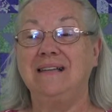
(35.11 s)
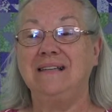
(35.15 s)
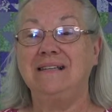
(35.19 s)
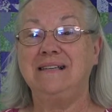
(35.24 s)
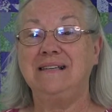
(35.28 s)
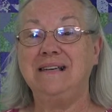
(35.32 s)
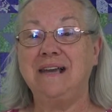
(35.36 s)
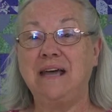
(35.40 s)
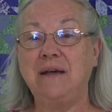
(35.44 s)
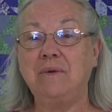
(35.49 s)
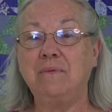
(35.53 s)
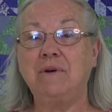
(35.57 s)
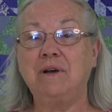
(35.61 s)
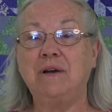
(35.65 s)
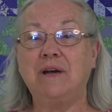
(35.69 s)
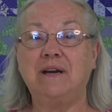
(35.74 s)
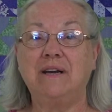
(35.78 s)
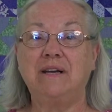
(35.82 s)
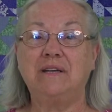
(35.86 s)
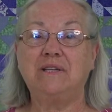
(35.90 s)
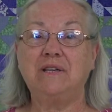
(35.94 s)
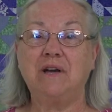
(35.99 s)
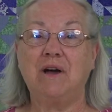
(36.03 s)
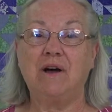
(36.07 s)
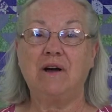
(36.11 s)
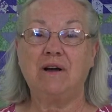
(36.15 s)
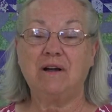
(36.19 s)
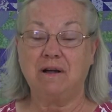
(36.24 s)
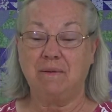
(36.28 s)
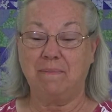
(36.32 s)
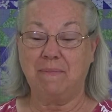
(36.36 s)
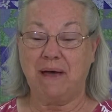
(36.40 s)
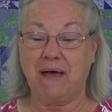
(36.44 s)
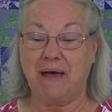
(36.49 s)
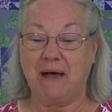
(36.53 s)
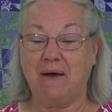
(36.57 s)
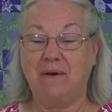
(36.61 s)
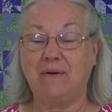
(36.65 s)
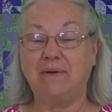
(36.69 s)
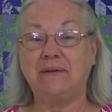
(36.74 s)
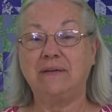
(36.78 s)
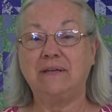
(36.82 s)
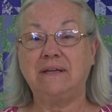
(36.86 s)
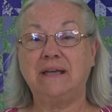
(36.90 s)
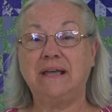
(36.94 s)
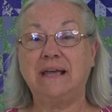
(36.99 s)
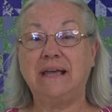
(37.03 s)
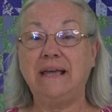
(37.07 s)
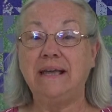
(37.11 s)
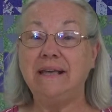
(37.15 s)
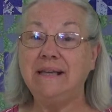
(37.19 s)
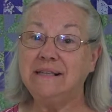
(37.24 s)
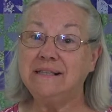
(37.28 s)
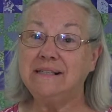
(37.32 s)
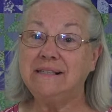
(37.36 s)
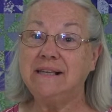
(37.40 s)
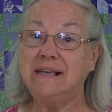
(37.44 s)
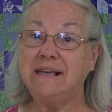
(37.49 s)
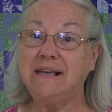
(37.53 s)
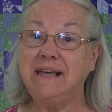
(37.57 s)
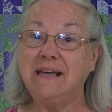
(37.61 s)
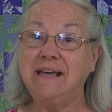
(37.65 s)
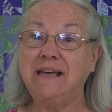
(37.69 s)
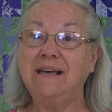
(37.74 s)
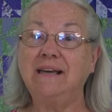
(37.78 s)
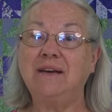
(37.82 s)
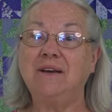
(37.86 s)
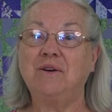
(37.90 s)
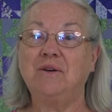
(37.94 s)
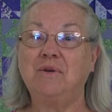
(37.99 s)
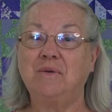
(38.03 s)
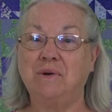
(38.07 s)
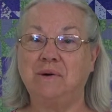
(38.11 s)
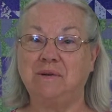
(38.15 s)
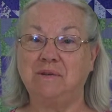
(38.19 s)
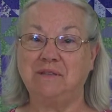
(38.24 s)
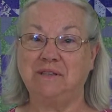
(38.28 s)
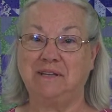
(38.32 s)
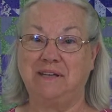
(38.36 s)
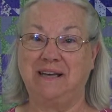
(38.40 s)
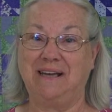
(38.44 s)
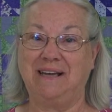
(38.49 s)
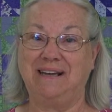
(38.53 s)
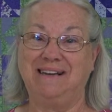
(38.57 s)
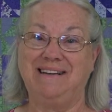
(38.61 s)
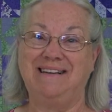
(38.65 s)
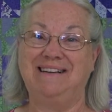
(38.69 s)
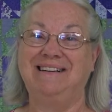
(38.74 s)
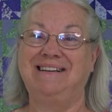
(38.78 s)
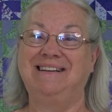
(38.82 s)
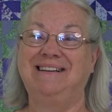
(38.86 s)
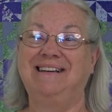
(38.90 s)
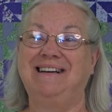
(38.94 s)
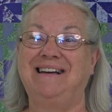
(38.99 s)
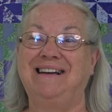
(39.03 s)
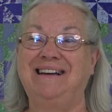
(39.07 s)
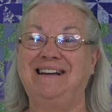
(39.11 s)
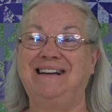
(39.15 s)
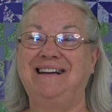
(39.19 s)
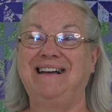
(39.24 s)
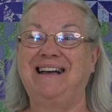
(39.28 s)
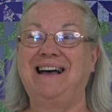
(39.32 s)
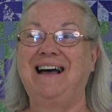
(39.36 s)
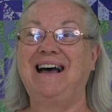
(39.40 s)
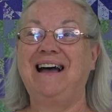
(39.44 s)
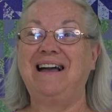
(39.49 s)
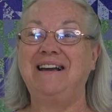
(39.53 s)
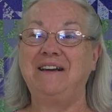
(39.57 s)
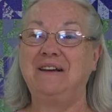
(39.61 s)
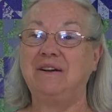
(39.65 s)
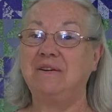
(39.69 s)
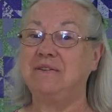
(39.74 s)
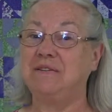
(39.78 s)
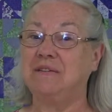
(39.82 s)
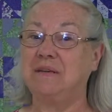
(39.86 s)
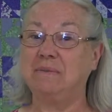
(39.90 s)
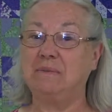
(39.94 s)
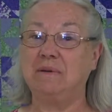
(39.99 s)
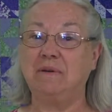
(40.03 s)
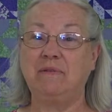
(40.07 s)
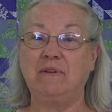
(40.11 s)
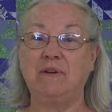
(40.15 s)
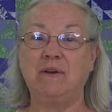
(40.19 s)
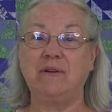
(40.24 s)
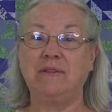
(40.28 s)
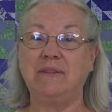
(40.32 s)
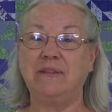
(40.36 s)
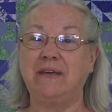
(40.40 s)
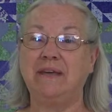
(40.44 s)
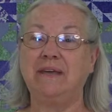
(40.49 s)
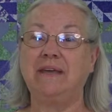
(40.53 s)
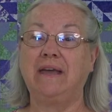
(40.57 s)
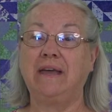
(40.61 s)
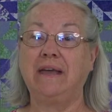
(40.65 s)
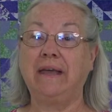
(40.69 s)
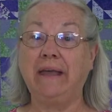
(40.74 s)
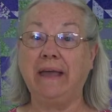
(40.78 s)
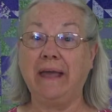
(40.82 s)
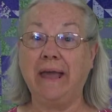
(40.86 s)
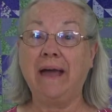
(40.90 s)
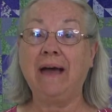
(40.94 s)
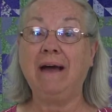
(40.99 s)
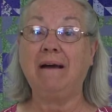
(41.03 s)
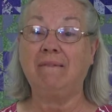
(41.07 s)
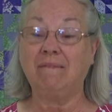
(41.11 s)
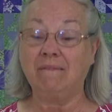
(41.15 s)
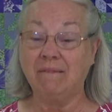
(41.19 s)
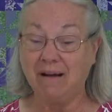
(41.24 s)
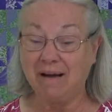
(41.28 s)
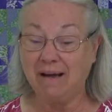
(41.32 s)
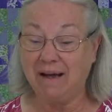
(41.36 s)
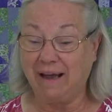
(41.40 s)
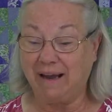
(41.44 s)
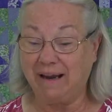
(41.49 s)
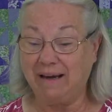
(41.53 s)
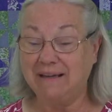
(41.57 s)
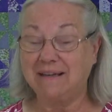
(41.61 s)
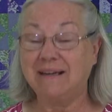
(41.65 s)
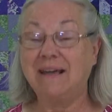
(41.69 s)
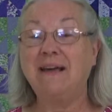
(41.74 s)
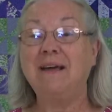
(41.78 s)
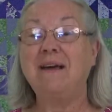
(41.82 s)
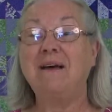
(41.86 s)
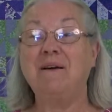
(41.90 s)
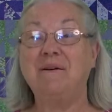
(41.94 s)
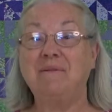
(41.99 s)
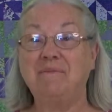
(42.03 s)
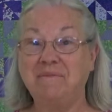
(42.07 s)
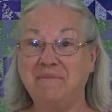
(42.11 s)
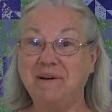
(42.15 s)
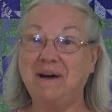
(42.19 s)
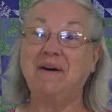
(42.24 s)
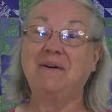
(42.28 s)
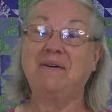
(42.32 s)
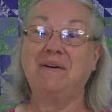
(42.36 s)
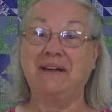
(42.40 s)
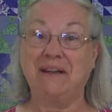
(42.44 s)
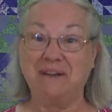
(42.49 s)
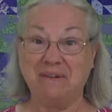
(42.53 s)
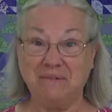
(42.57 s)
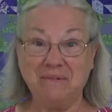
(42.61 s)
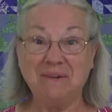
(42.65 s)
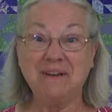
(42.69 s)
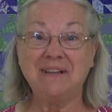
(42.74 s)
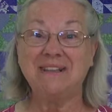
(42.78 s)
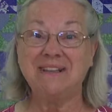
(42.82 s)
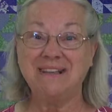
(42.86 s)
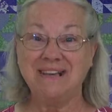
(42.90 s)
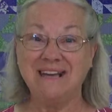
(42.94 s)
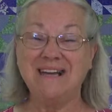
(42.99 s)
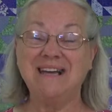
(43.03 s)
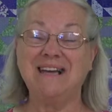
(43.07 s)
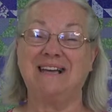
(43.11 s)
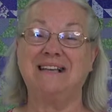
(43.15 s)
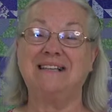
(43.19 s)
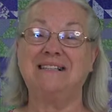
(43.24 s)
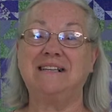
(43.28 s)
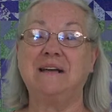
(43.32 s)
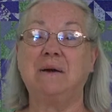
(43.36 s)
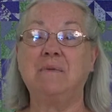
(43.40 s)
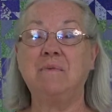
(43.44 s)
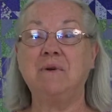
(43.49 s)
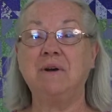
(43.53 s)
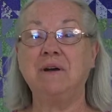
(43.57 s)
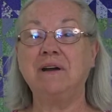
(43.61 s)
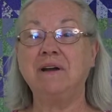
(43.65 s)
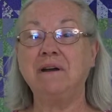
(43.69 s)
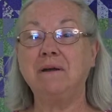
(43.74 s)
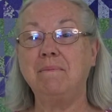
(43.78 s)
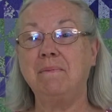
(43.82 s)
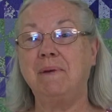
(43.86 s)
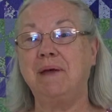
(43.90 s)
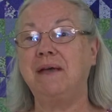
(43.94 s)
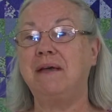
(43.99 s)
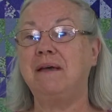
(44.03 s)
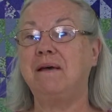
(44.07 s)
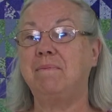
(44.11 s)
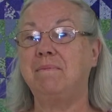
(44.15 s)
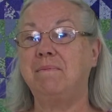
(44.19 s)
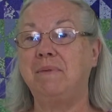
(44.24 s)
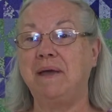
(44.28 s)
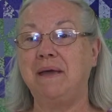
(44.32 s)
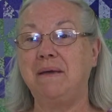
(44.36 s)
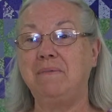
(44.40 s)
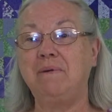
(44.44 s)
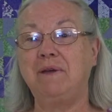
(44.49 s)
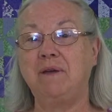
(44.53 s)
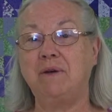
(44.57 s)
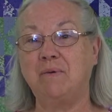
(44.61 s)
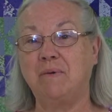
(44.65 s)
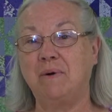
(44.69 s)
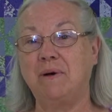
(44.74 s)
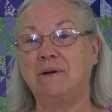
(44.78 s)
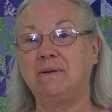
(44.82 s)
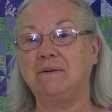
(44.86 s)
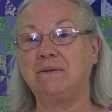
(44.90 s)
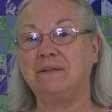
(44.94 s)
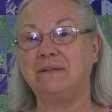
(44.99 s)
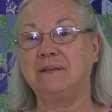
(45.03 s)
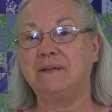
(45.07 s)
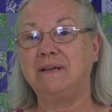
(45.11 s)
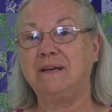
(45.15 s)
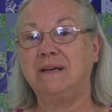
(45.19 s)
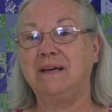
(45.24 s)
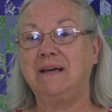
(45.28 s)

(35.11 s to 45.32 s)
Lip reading: Today we're going to talk about easy quilting. I know some of you are thinking, yeah, right, but it really is, and we're going to make a baby quilt.